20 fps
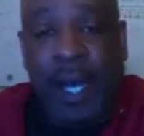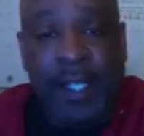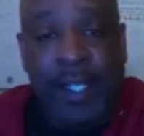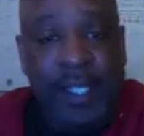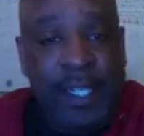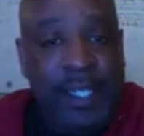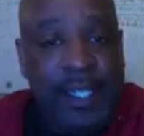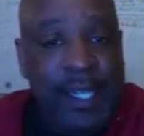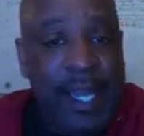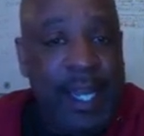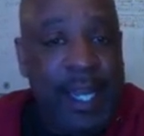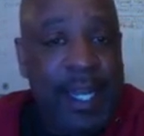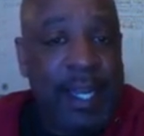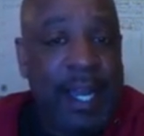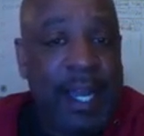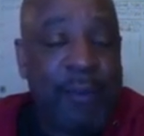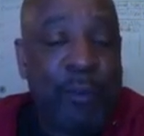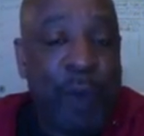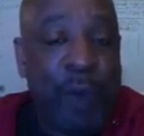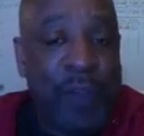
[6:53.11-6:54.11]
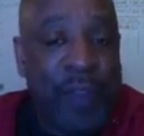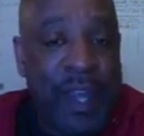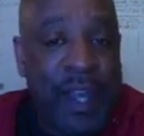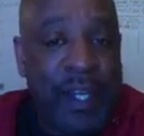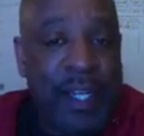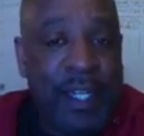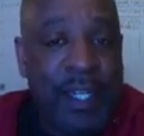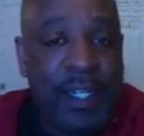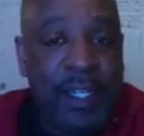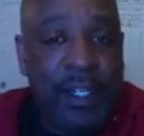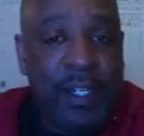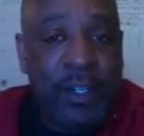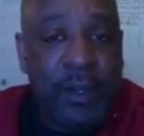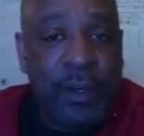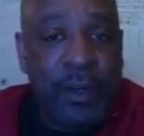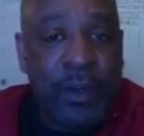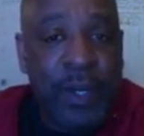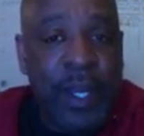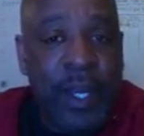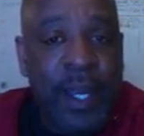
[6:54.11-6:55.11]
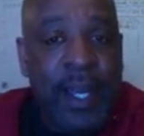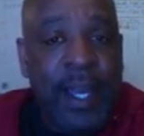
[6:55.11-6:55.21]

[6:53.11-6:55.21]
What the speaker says: detailing what they need to do.